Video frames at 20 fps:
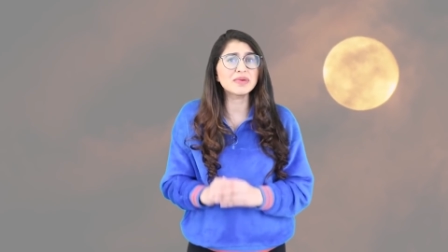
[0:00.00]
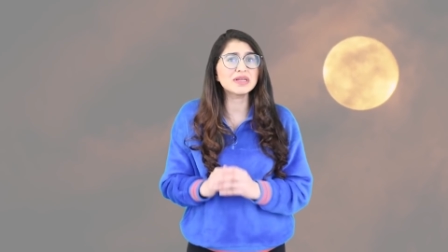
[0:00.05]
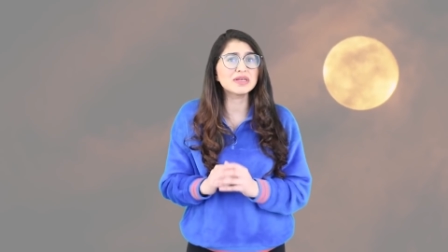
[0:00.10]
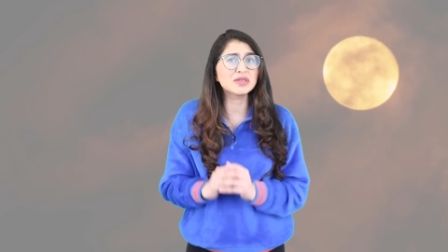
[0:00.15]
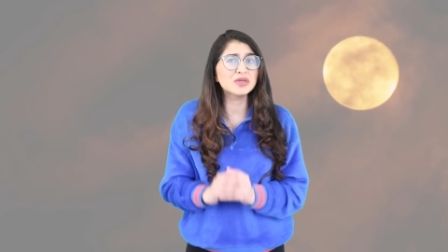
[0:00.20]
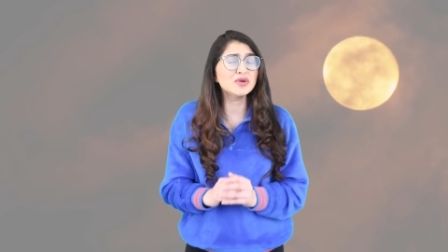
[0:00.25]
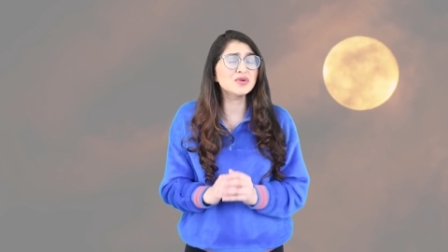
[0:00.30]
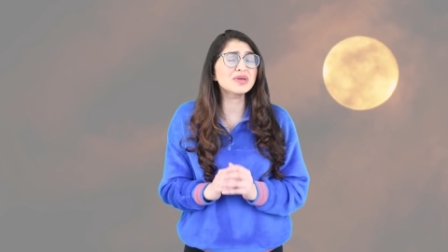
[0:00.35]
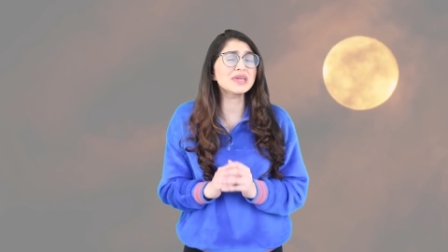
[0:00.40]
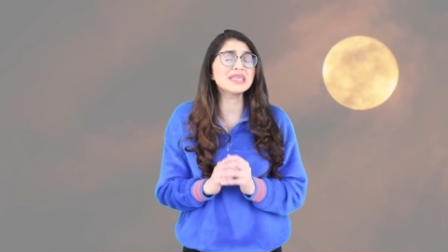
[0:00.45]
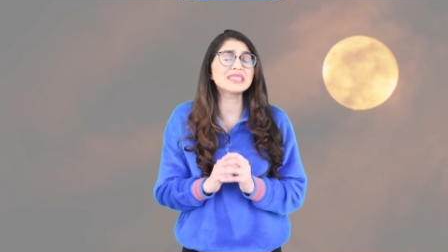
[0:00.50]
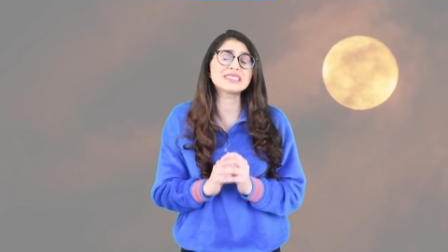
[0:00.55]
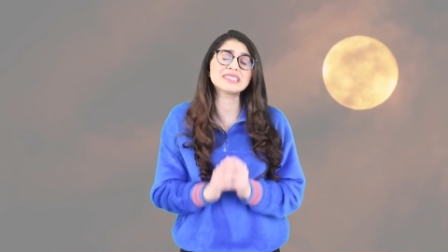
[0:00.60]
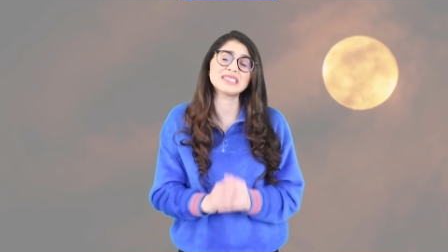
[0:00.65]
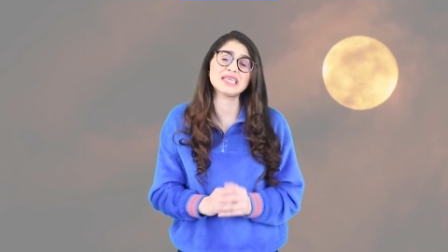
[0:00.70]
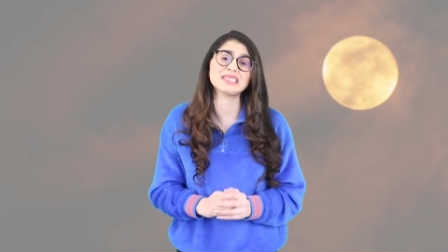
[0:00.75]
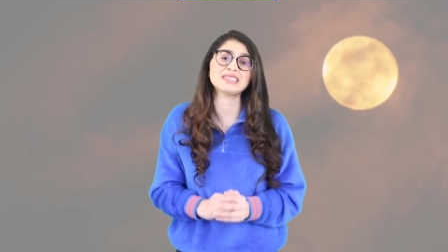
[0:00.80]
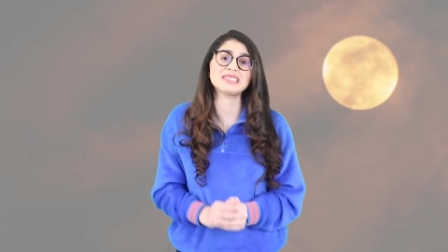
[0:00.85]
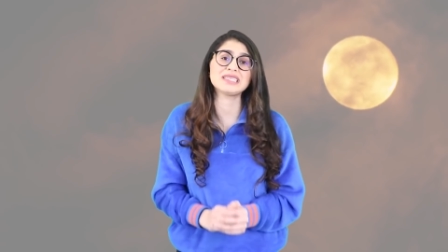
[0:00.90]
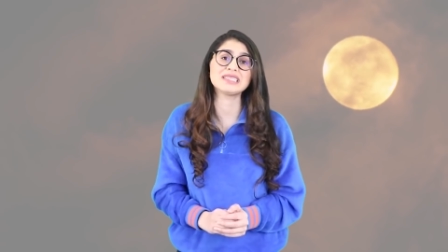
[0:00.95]
but Luke
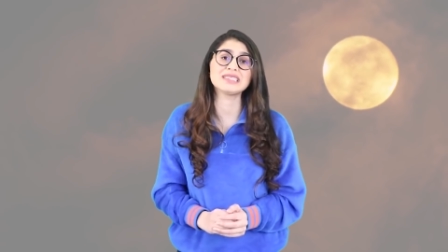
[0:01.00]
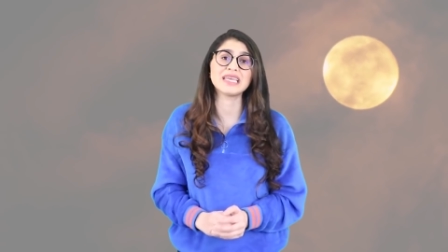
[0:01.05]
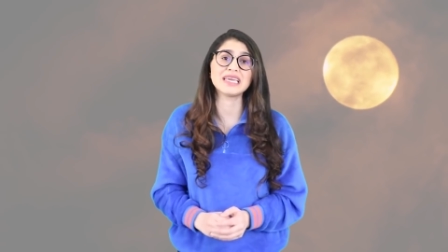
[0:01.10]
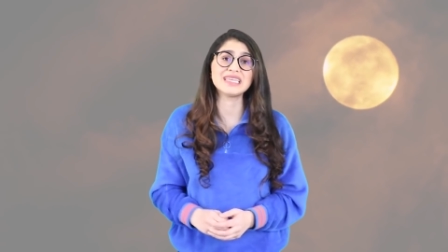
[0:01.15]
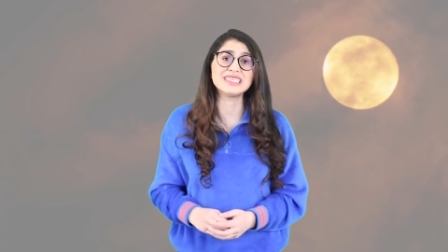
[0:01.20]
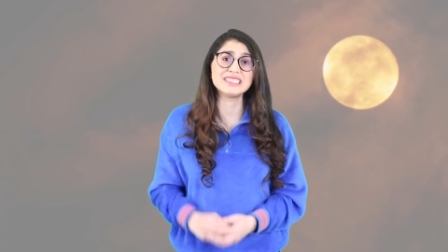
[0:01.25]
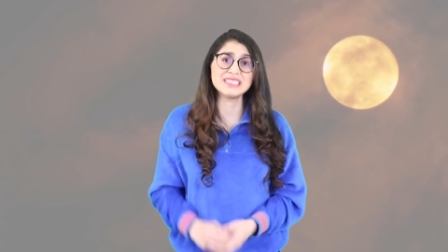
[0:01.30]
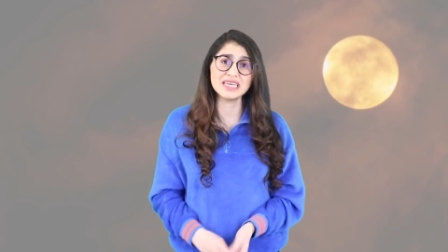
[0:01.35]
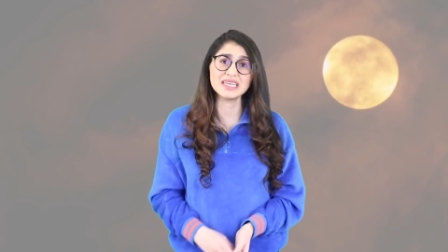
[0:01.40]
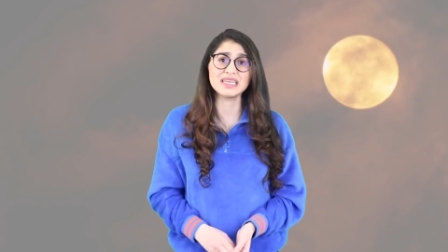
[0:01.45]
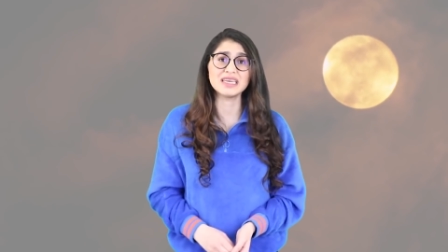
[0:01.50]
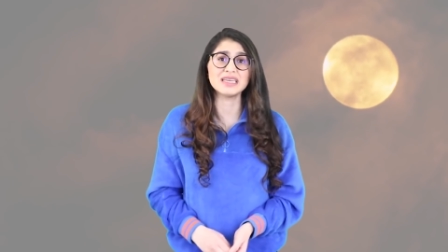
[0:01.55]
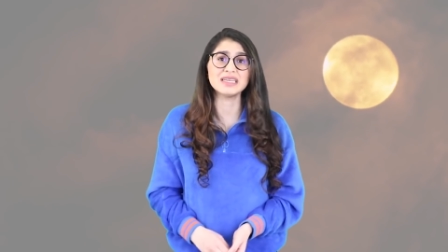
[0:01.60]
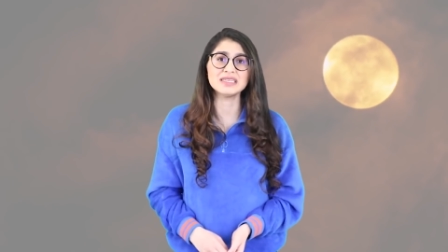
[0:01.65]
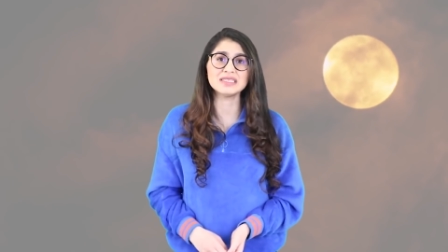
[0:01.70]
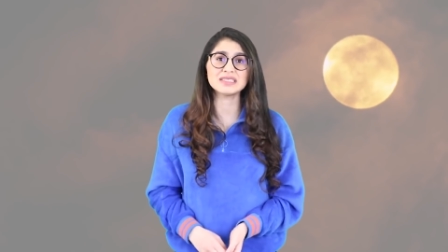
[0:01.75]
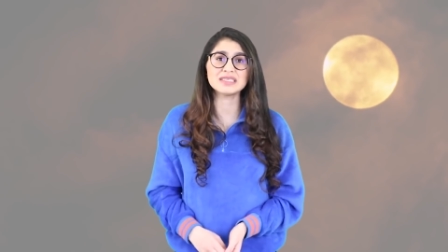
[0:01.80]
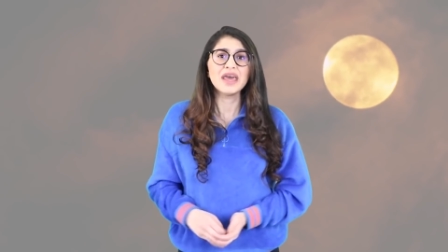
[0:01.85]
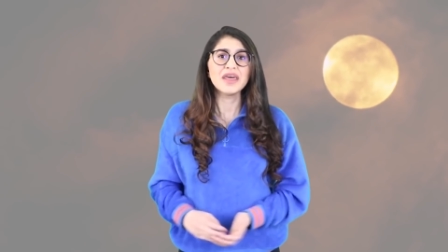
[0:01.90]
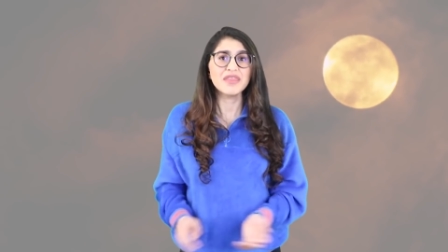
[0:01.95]
insisted they
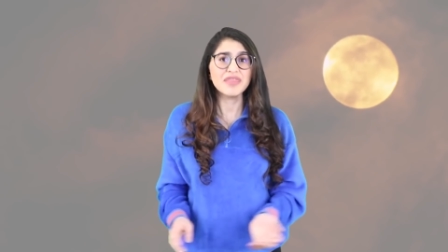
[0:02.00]
didn't.